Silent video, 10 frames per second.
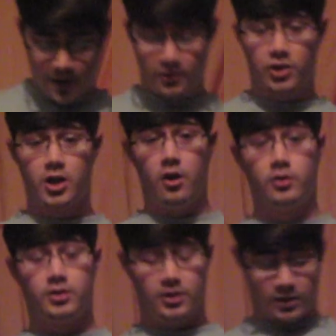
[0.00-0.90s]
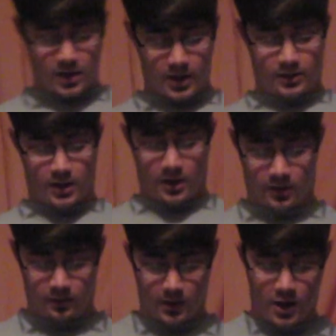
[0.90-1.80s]
of your shoulders is the next
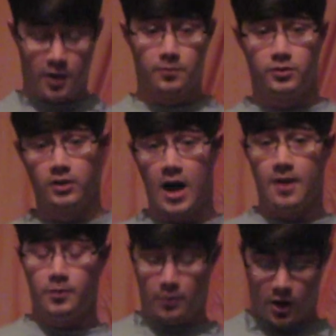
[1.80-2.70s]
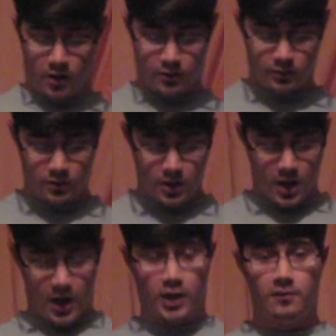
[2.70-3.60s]
thing that helps guide the ball
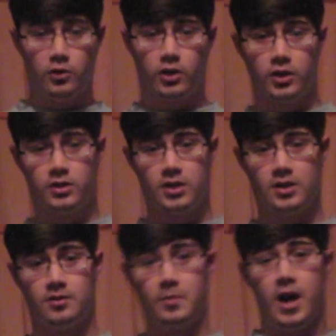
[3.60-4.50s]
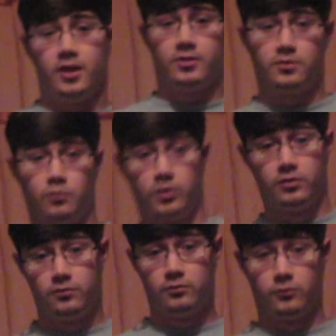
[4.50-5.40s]
and give you a good sense of balance with
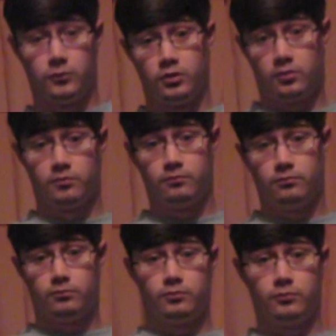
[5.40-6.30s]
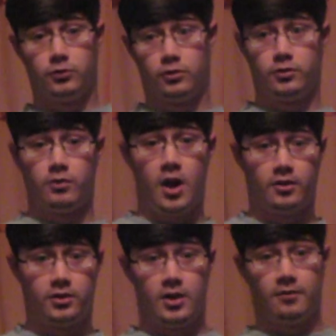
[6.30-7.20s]
your
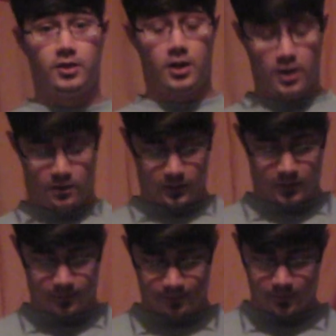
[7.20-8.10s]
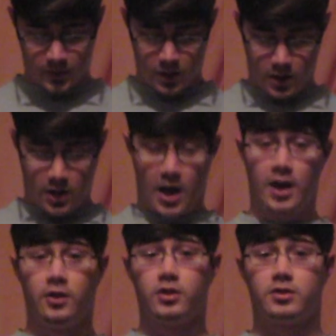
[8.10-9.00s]
surroundings and everything else. And
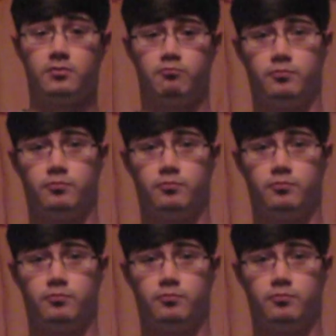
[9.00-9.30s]
it looks